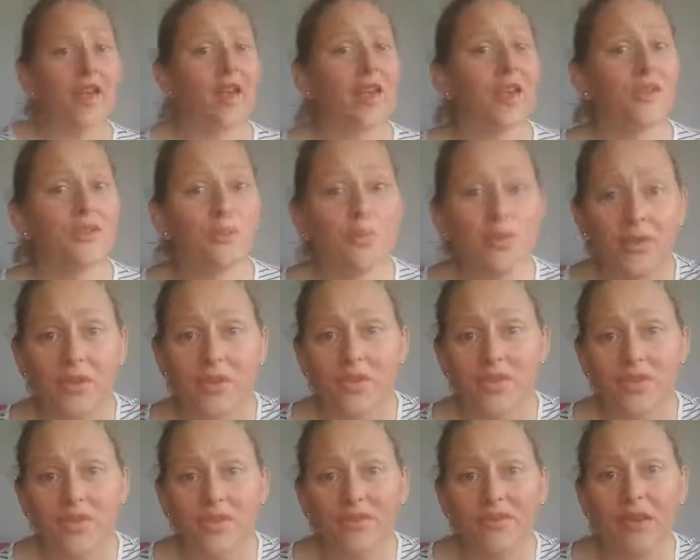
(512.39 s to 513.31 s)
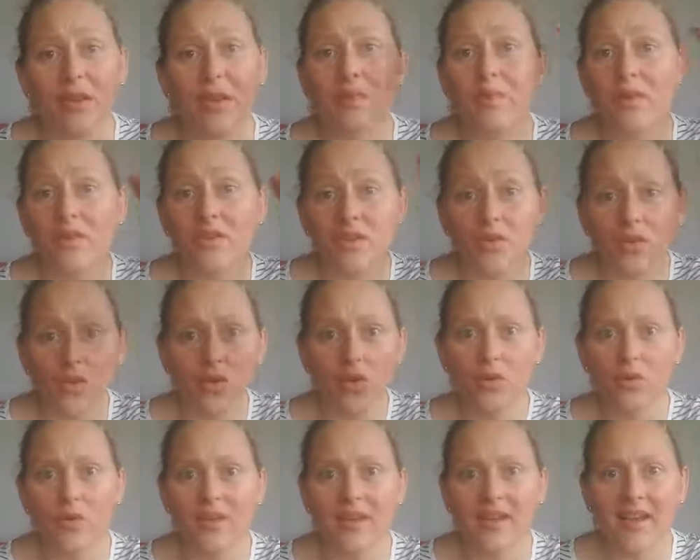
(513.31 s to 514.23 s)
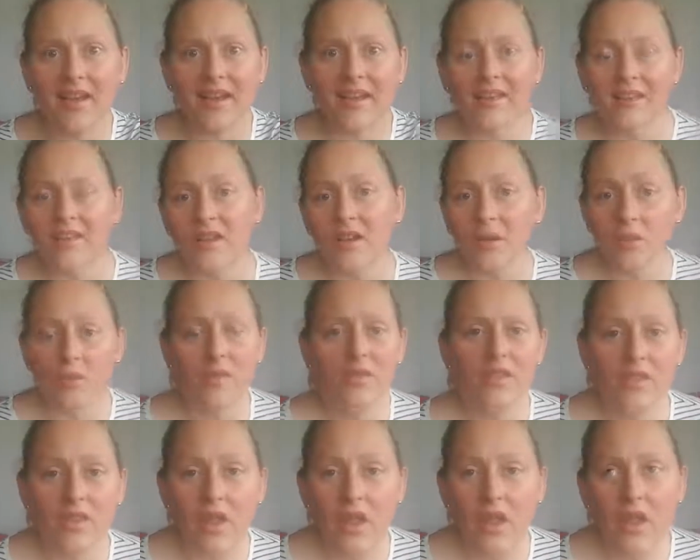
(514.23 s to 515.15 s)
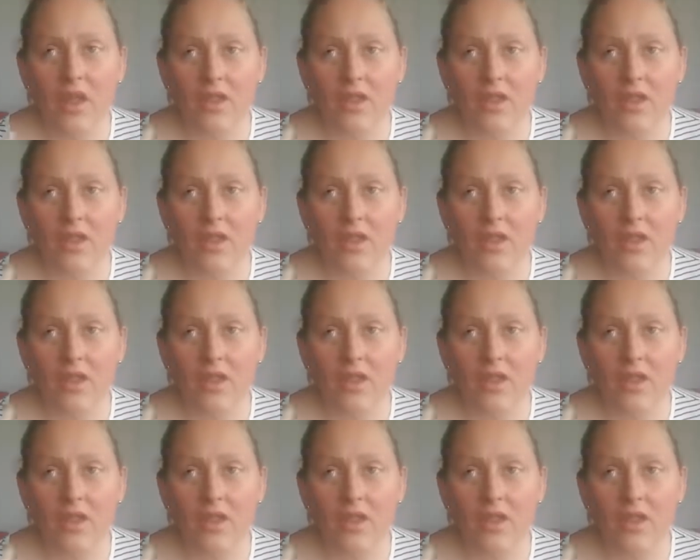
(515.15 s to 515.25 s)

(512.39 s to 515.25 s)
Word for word: and you pick yourself up and you go again with